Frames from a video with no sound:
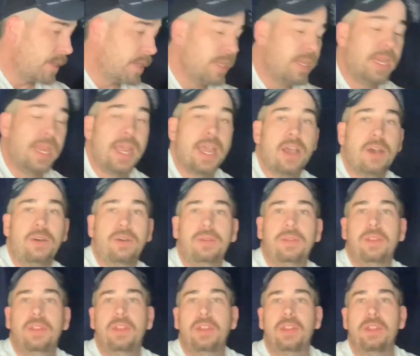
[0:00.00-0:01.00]
Now,
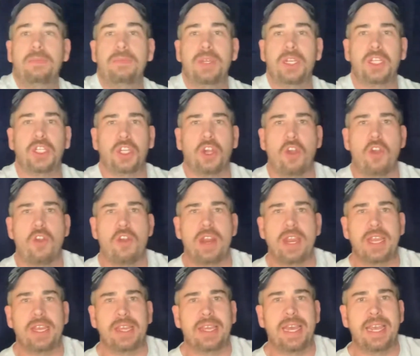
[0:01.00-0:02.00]
the
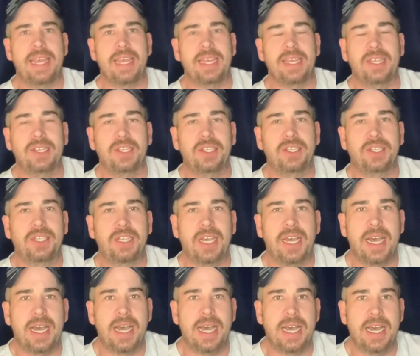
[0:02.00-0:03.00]
majority of these
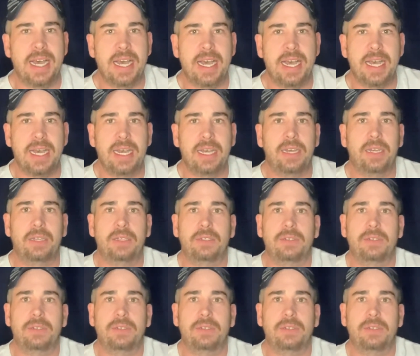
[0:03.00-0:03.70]
are